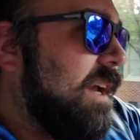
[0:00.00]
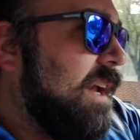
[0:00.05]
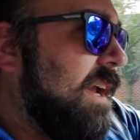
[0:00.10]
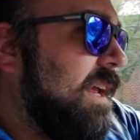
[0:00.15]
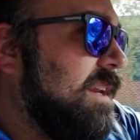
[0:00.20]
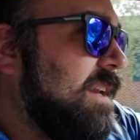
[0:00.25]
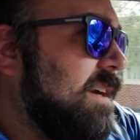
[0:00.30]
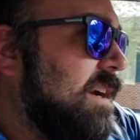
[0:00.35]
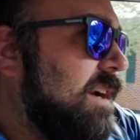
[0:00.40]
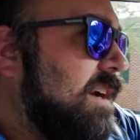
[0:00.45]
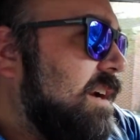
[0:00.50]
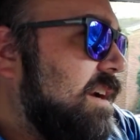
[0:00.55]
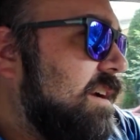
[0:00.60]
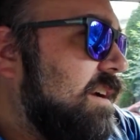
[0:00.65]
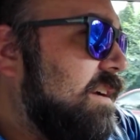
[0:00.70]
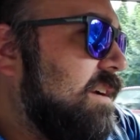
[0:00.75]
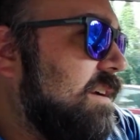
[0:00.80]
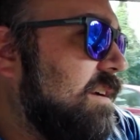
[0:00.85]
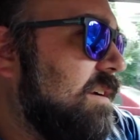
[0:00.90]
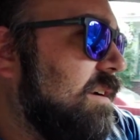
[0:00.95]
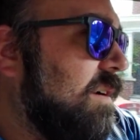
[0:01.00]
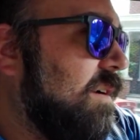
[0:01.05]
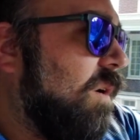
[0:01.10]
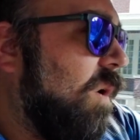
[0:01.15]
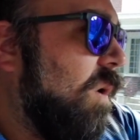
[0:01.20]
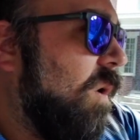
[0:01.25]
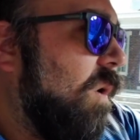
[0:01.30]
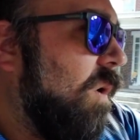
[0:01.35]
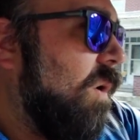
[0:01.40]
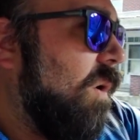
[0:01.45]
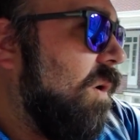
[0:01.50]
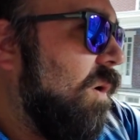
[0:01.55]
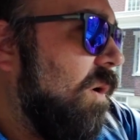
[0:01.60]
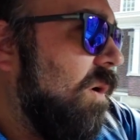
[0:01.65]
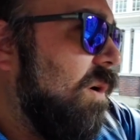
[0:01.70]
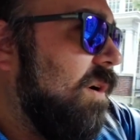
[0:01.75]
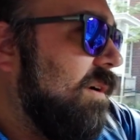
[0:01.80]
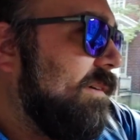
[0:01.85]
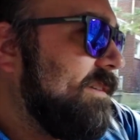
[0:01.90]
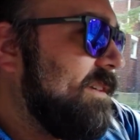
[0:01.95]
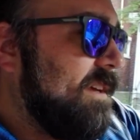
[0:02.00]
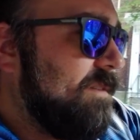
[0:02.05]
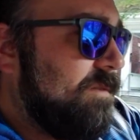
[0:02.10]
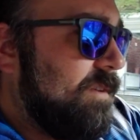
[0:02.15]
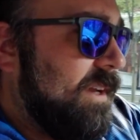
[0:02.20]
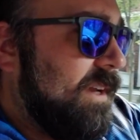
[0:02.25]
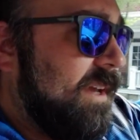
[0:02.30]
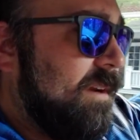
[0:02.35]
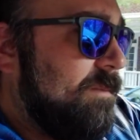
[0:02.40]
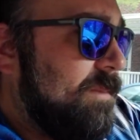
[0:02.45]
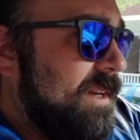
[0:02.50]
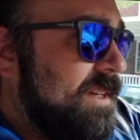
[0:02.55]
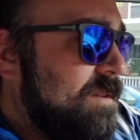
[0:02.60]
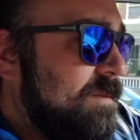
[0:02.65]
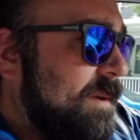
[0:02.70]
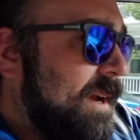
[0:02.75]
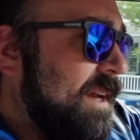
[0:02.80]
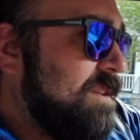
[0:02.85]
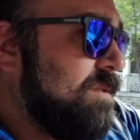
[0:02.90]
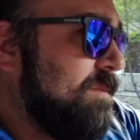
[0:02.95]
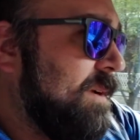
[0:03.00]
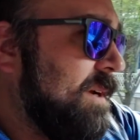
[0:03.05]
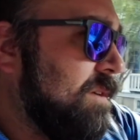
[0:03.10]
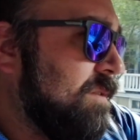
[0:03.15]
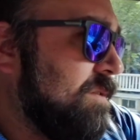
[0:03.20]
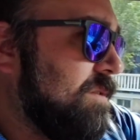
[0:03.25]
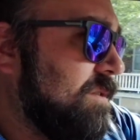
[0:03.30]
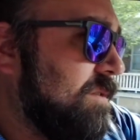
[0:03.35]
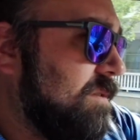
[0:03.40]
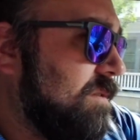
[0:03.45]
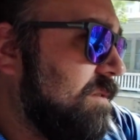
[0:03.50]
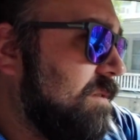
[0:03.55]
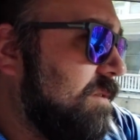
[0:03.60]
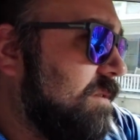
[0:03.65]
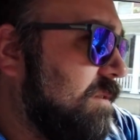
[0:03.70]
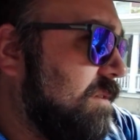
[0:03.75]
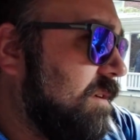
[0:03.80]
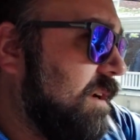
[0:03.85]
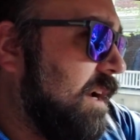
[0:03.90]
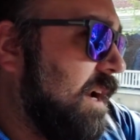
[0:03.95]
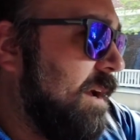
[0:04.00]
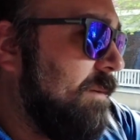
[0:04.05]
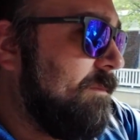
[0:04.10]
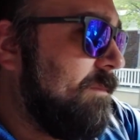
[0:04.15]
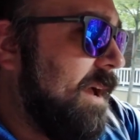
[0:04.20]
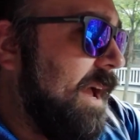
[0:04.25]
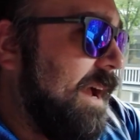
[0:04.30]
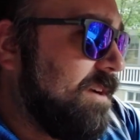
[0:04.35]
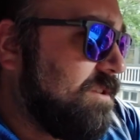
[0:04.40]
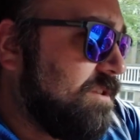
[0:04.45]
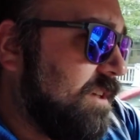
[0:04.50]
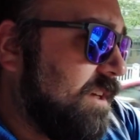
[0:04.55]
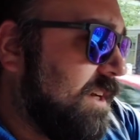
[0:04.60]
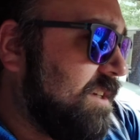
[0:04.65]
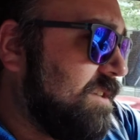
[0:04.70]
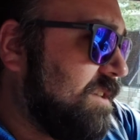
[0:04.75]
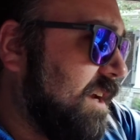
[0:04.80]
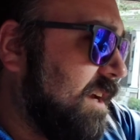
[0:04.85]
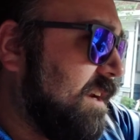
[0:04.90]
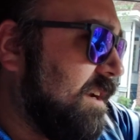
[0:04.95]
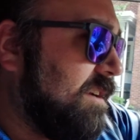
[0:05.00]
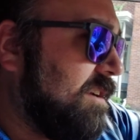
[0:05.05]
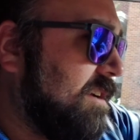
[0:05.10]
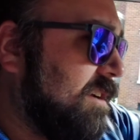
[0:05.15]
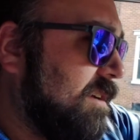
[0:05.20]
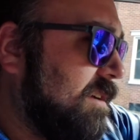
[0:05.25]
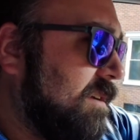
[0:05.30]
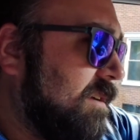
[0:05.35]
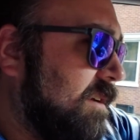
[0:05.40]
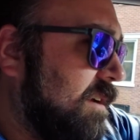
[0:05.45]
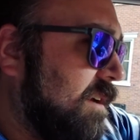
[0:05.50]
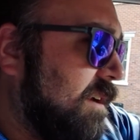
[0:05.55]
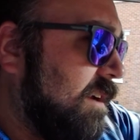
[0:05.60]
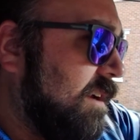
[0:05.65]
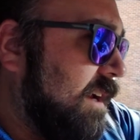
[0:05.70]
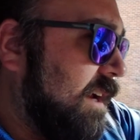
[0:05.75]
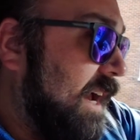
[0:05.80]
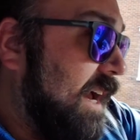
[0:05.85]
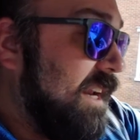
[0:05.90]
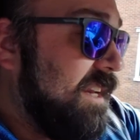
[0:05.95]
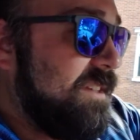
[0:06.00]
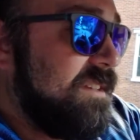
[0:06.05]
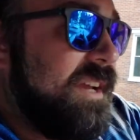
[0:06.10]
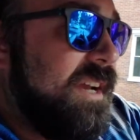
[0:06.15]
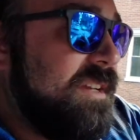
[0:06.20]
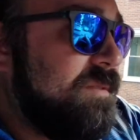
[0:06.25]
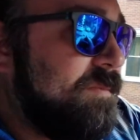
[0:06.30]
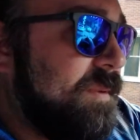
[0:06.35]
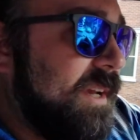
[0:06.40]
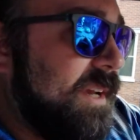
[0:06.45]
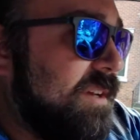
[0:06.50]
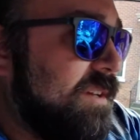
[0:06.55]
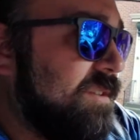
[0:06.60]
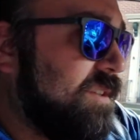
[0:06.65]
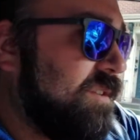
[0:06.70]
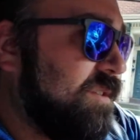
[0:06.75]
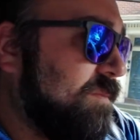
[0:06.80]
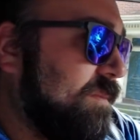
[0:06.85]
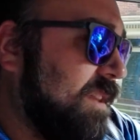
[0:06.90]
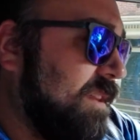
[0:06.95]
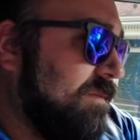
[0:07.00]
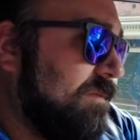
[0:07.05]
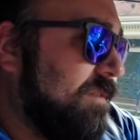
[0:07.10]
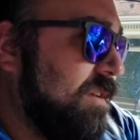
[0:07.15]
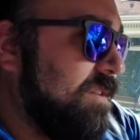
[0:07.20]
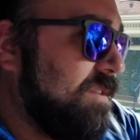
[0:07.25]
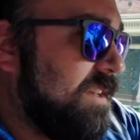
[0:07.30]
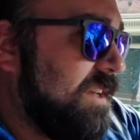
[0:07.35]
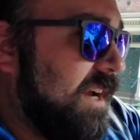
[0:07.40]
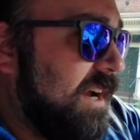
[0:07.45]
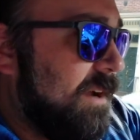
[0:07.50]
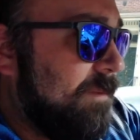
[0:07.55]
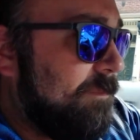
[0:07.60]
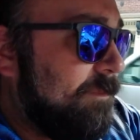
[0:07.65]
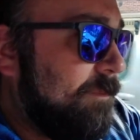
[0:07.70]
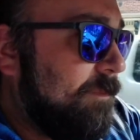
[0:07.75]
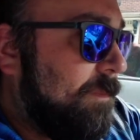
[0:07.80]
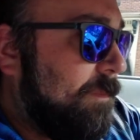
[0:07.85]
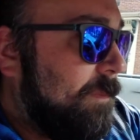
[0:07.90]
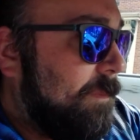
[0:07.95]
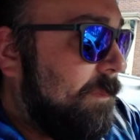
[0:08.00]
And see if we can get them to eat some ants or beetles. I'm actually excited. And it's nice because this will be the first time.